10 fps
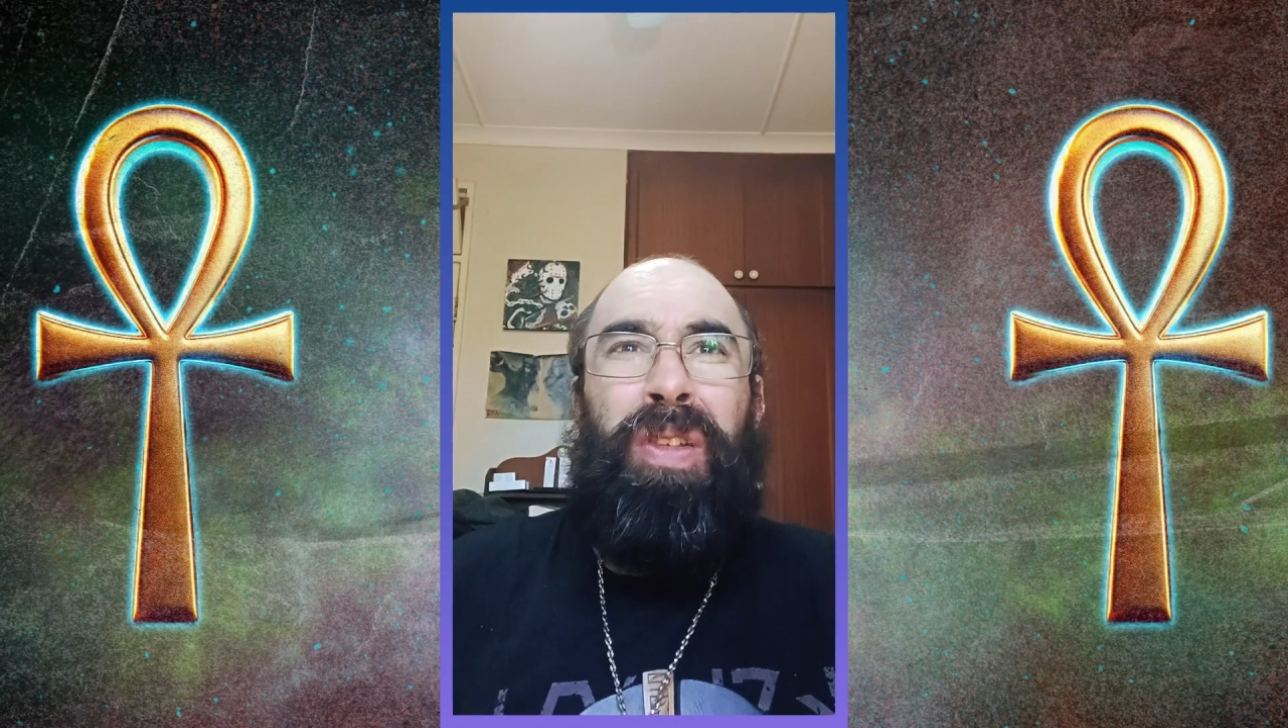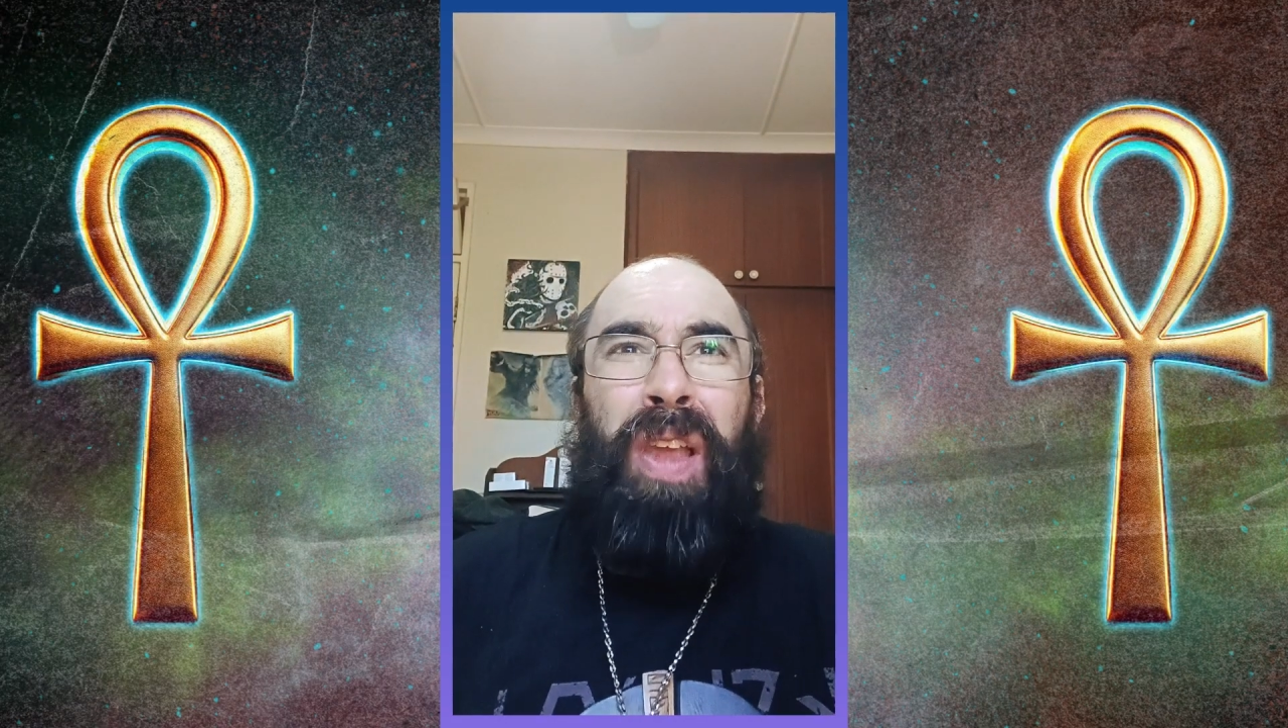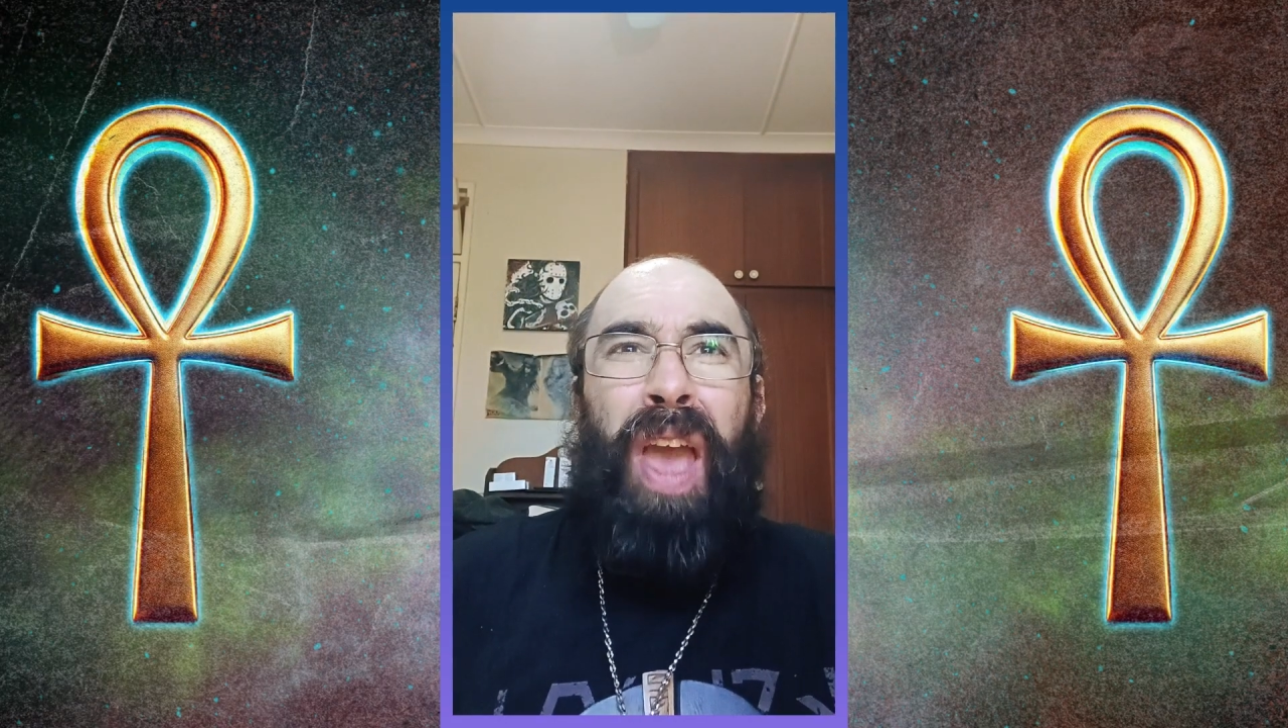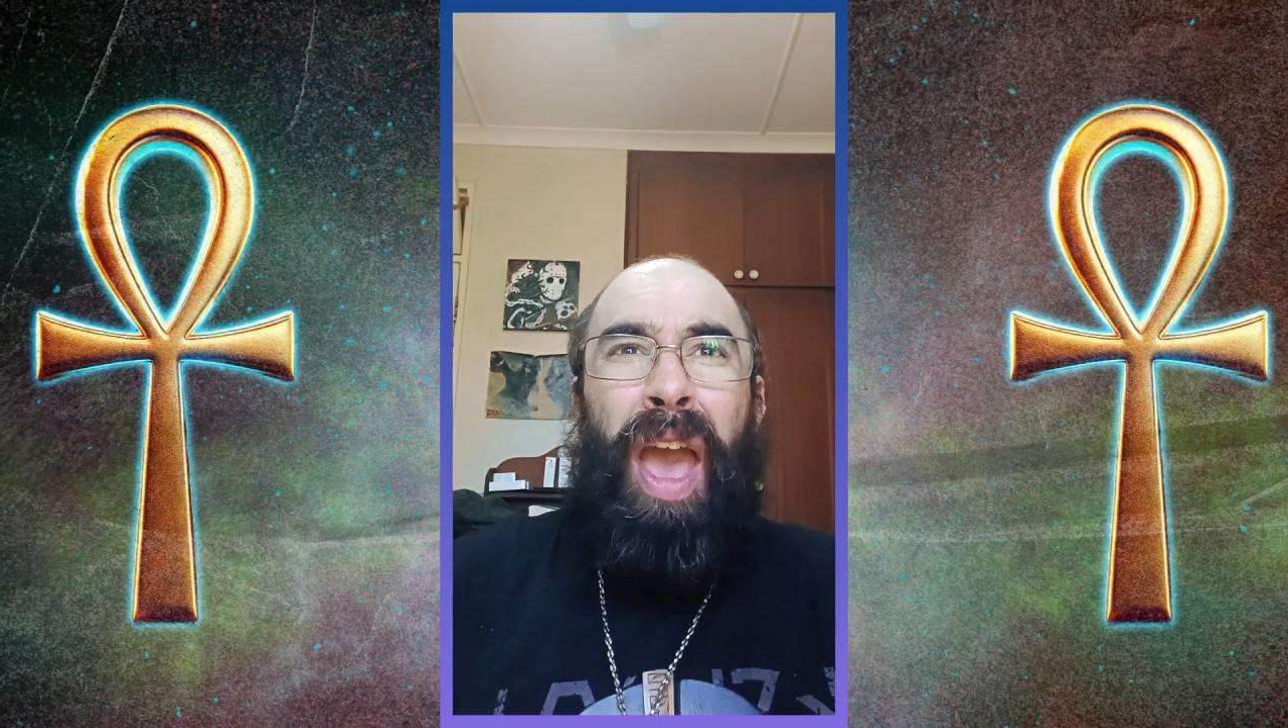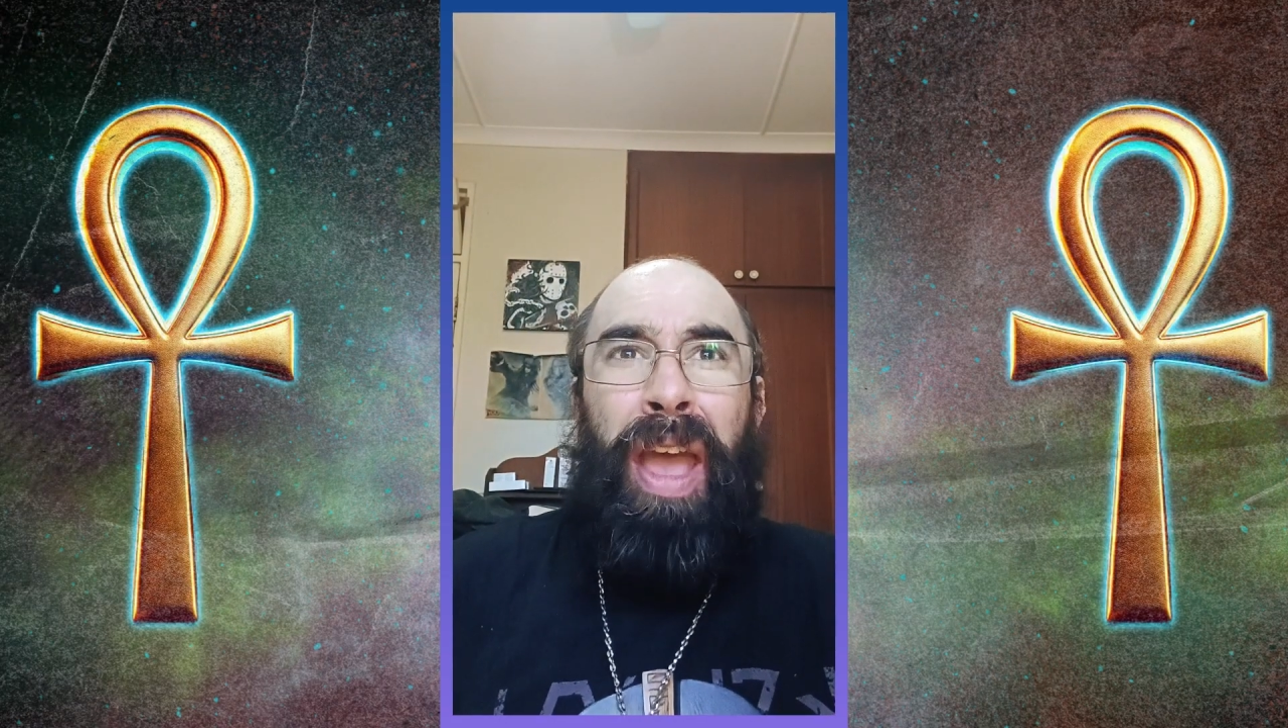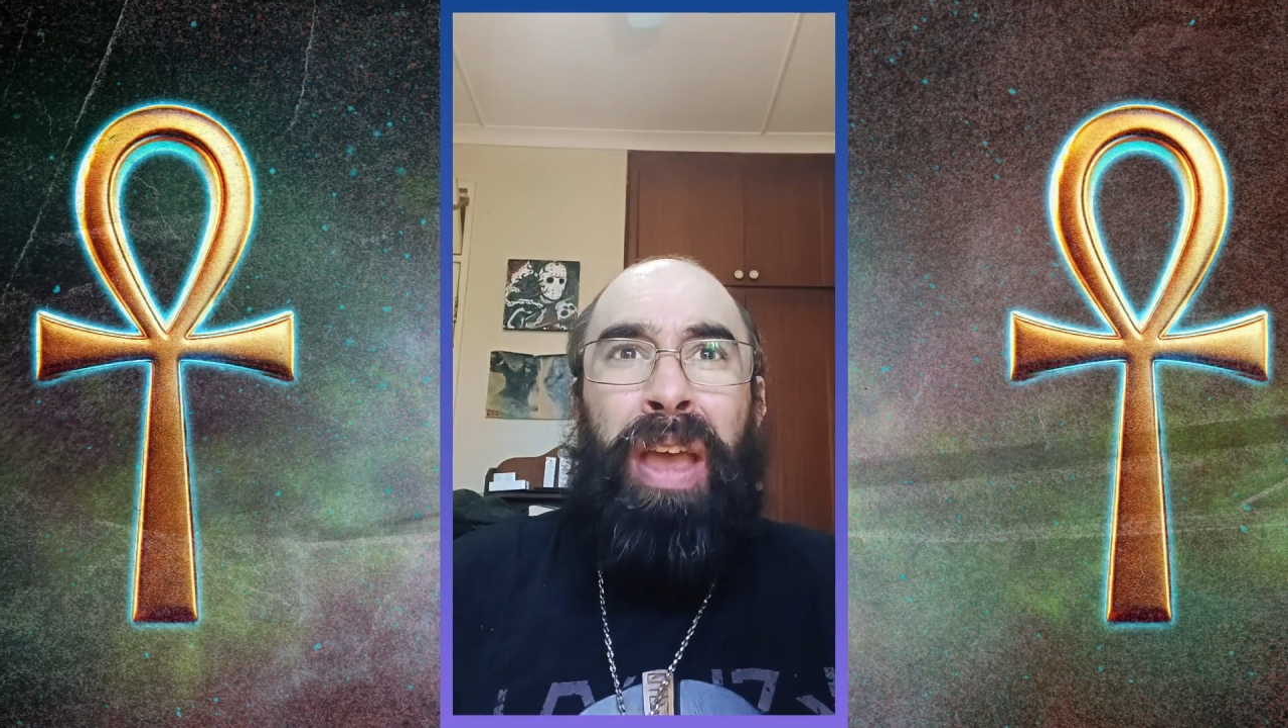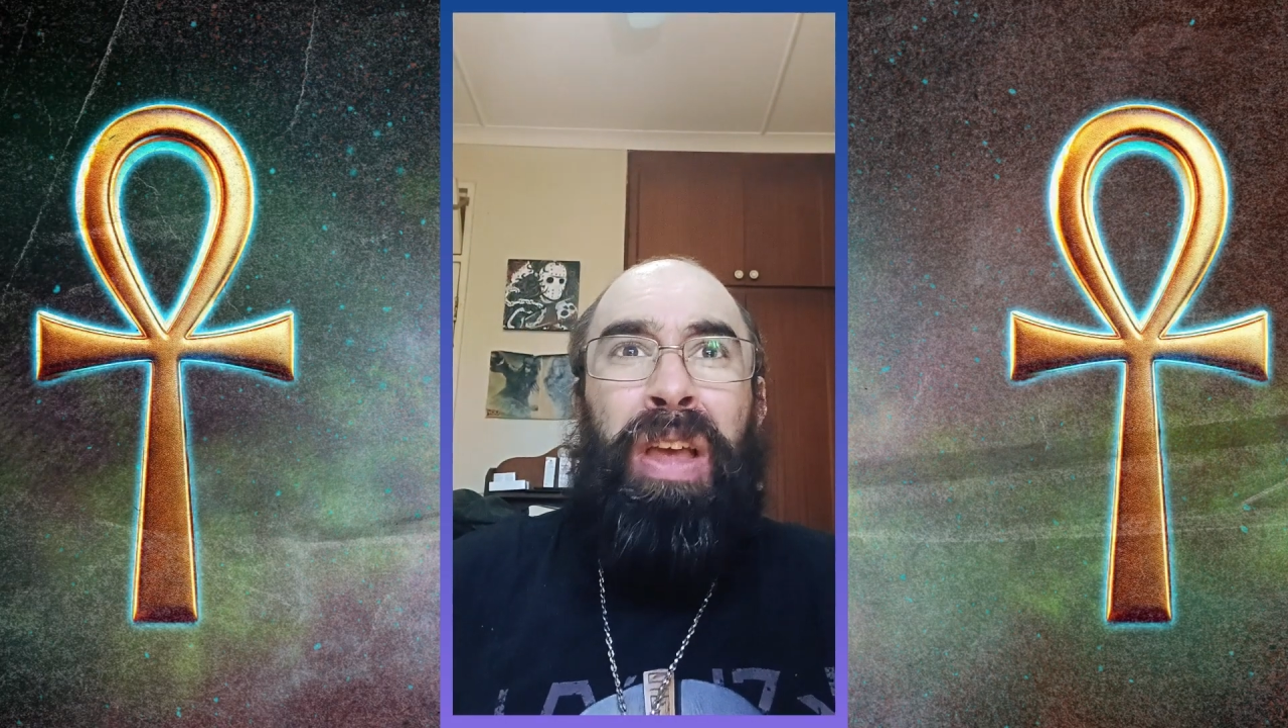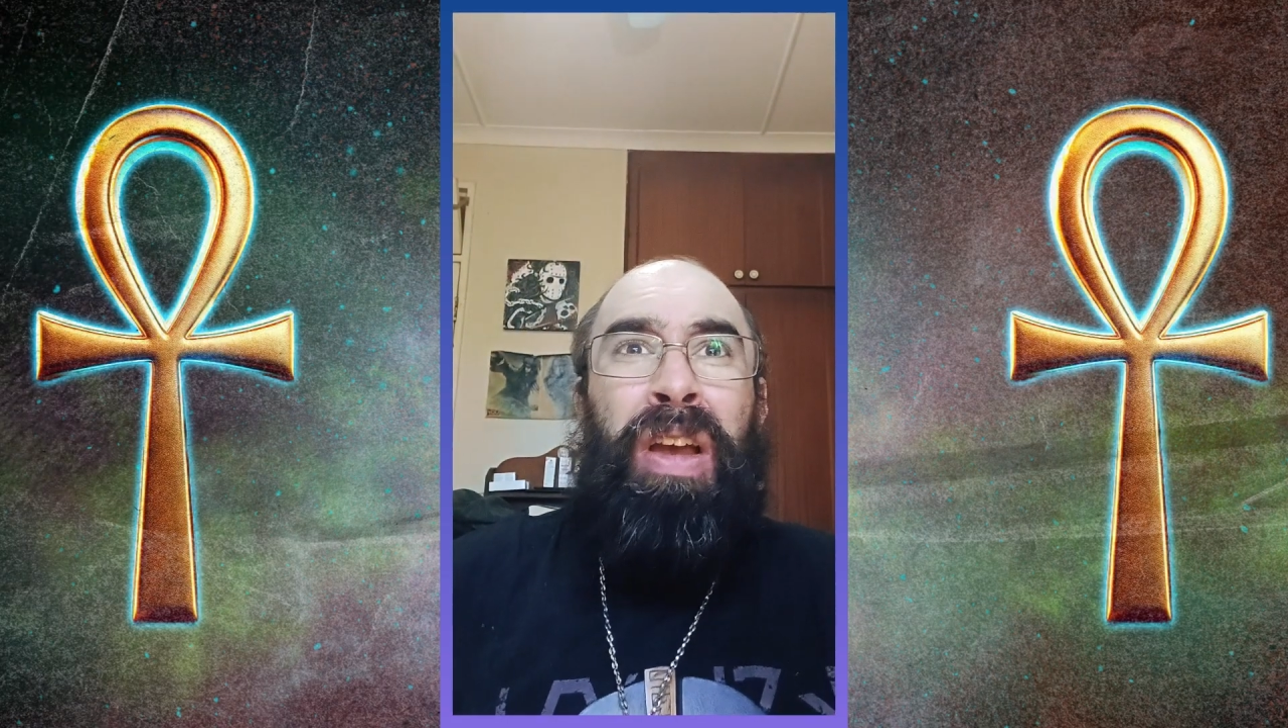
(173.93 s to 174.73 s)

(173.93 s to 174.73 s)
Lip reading: DA